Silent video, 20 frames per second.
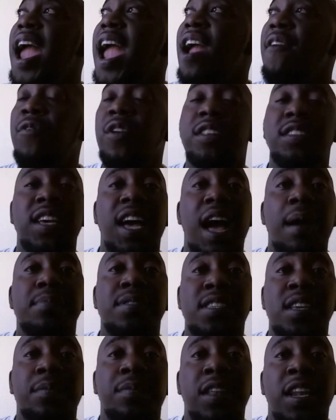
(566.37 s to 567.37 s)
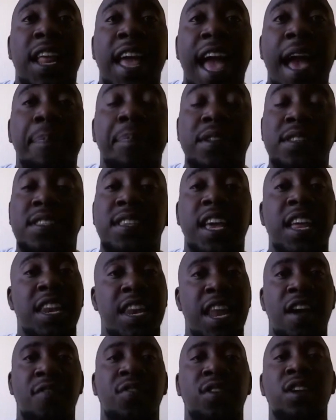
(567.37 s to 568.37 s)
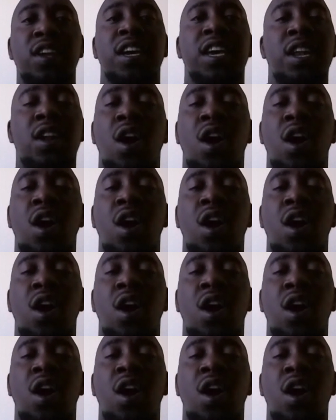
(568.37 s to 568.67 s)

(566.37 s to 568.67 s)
every time something happens and never look